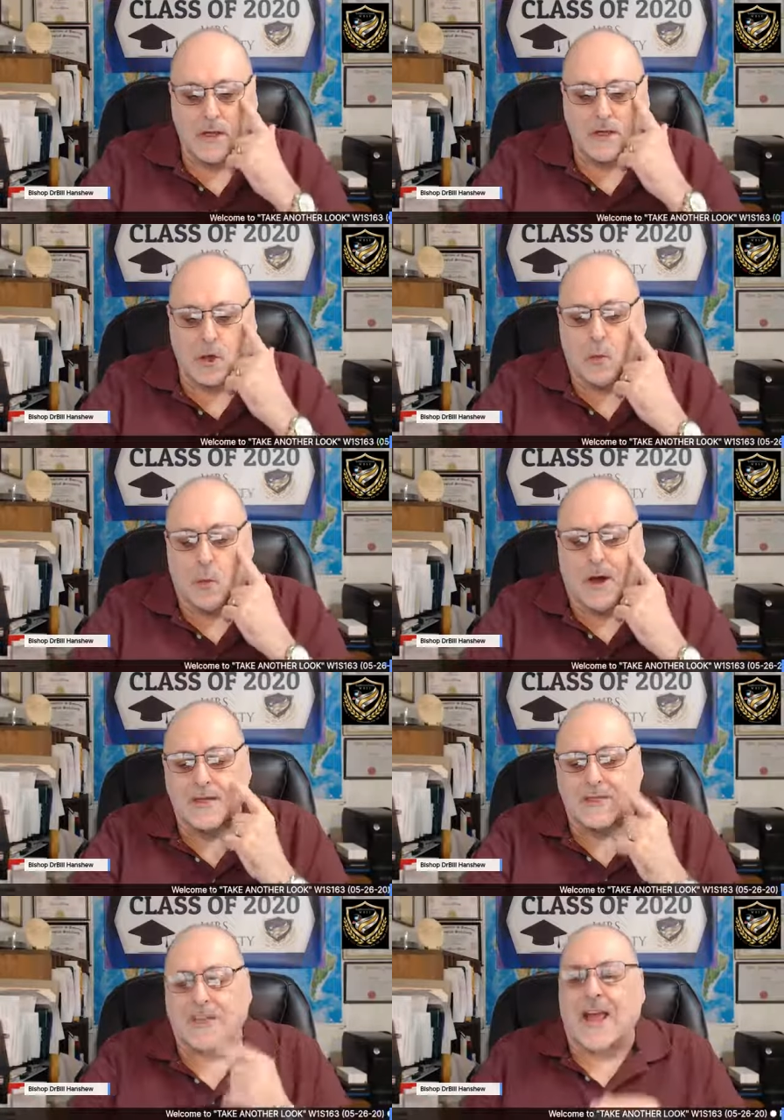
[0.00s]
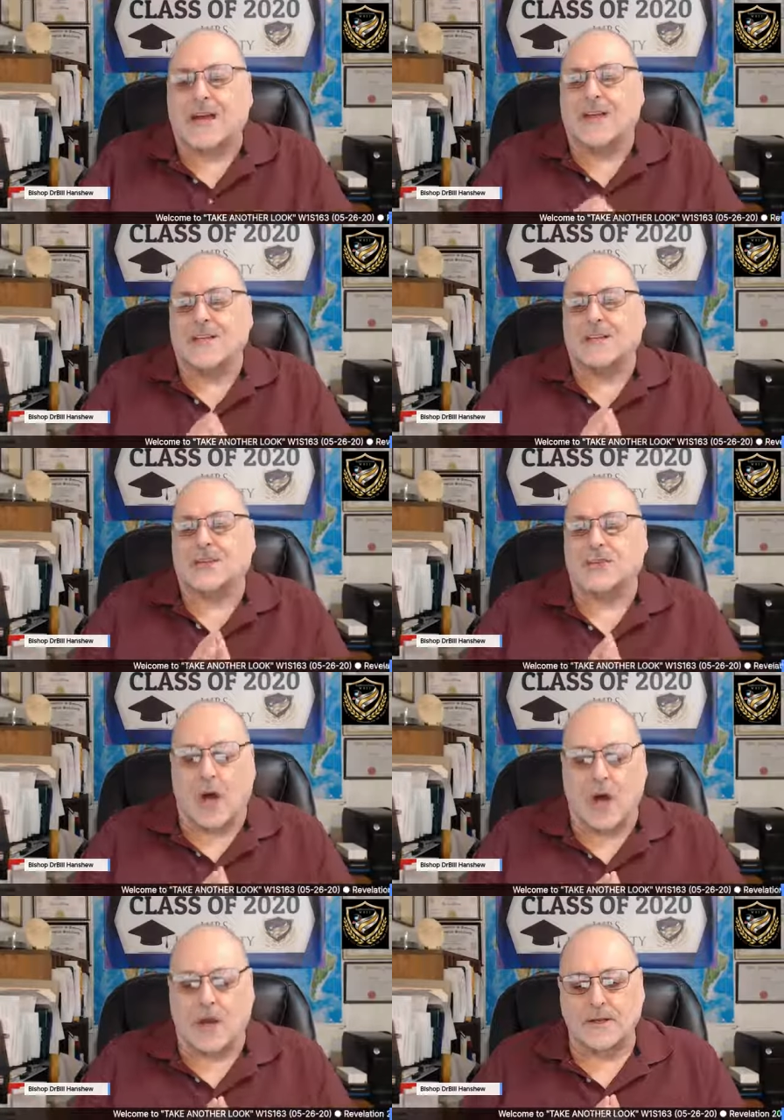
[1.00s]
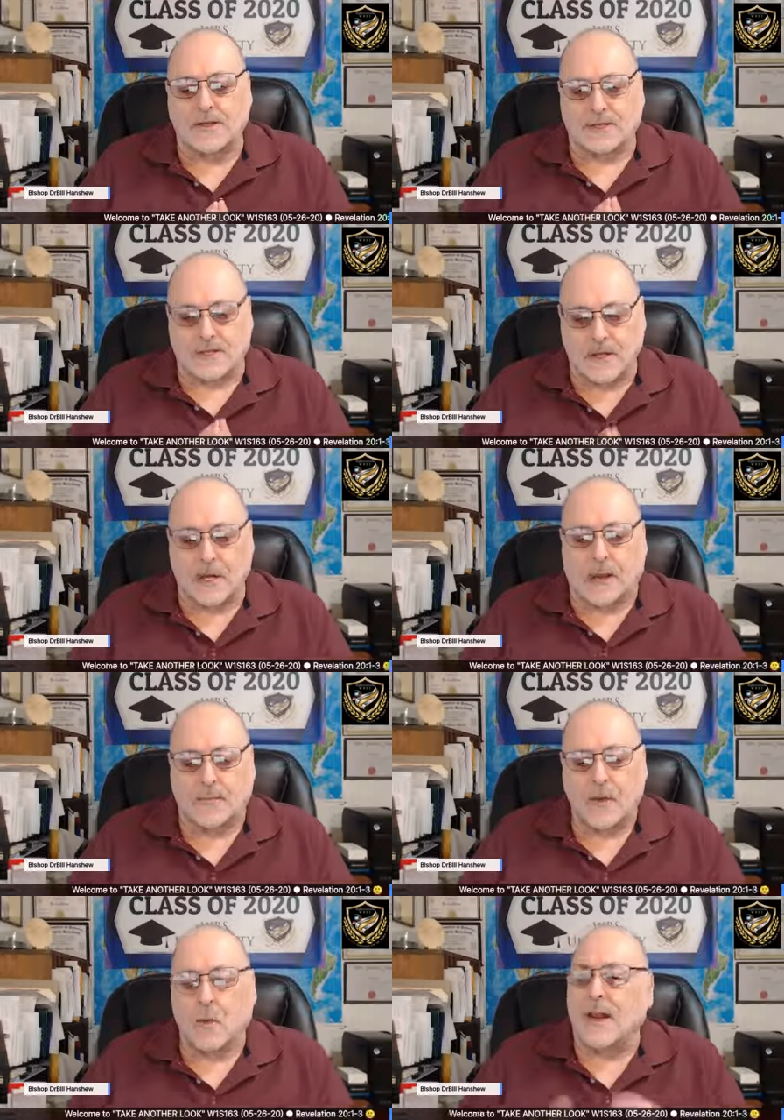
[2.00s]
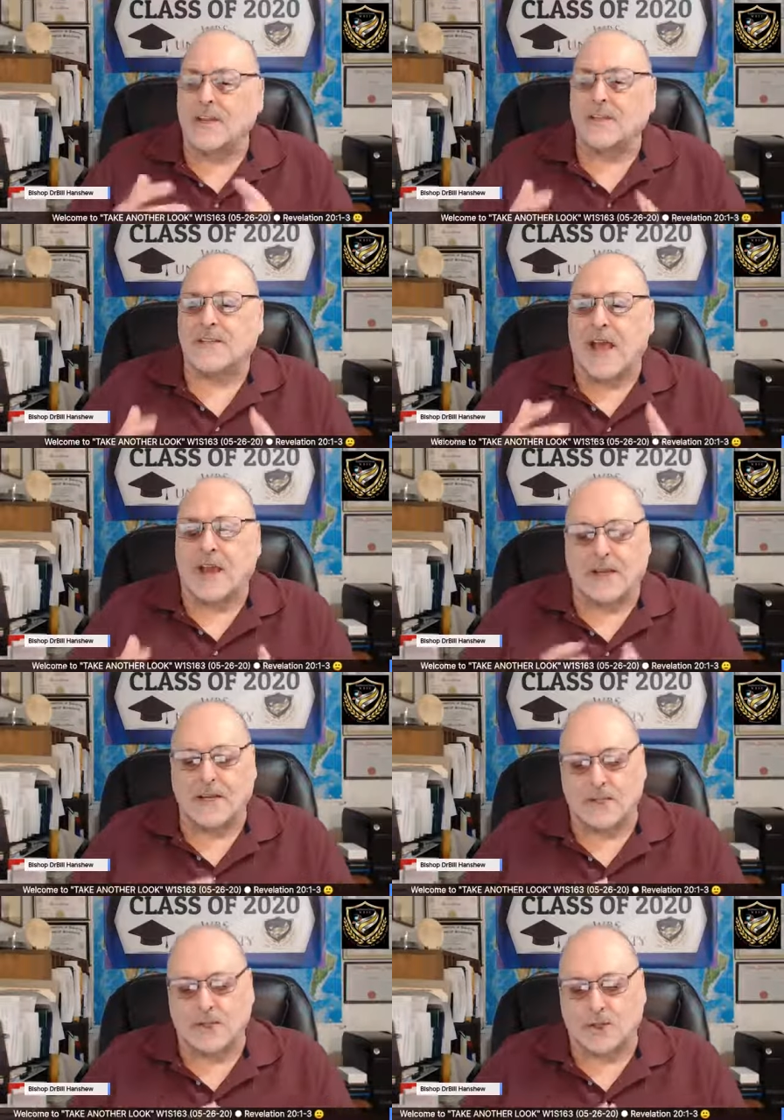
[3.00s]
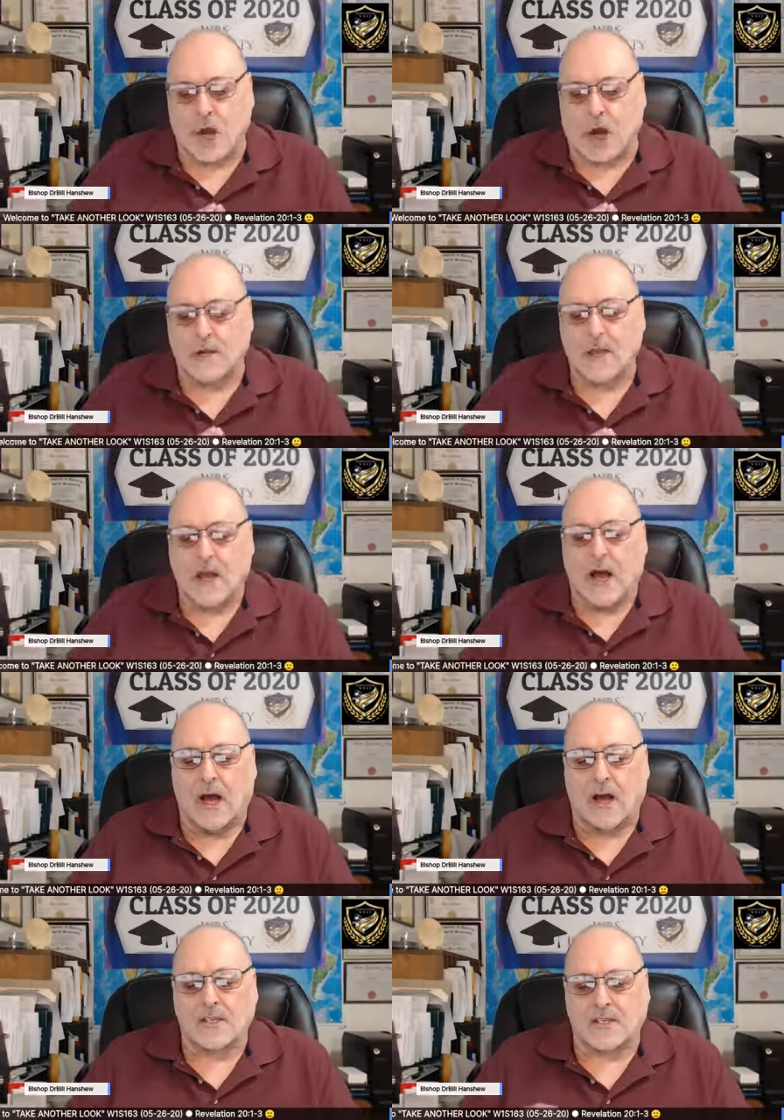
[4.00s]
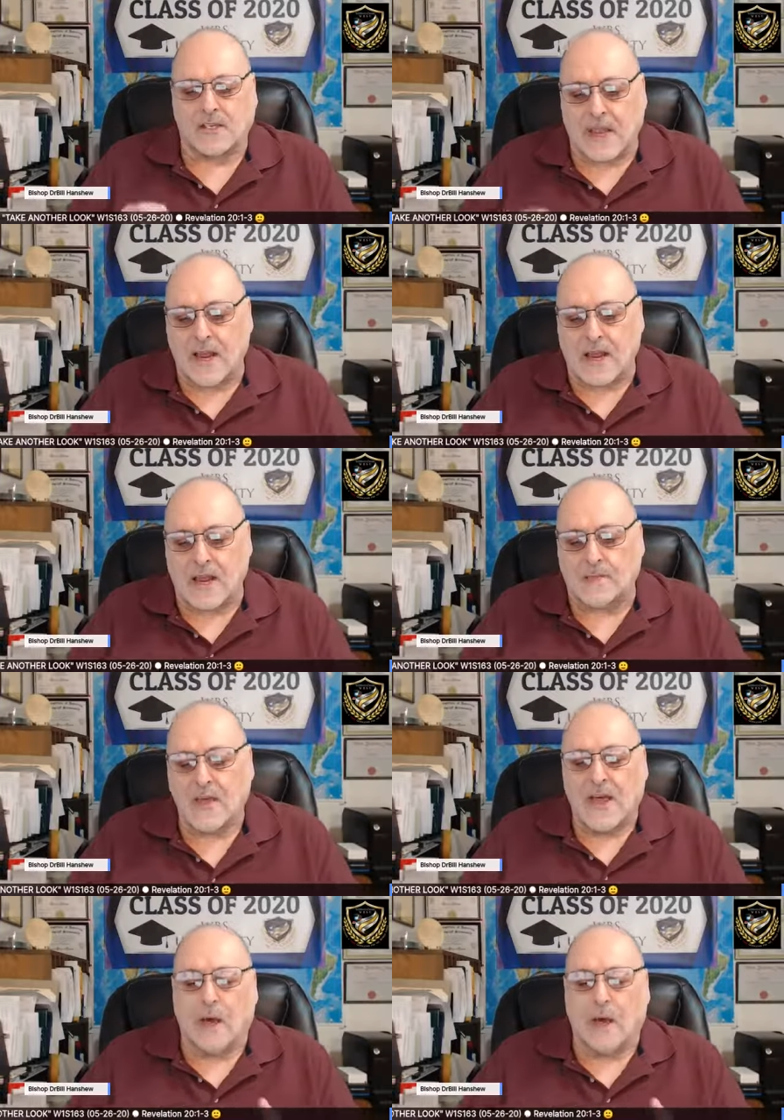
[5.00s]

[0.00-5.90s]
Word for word: So, what exactly is John seeing? What exactly is John uh, saying?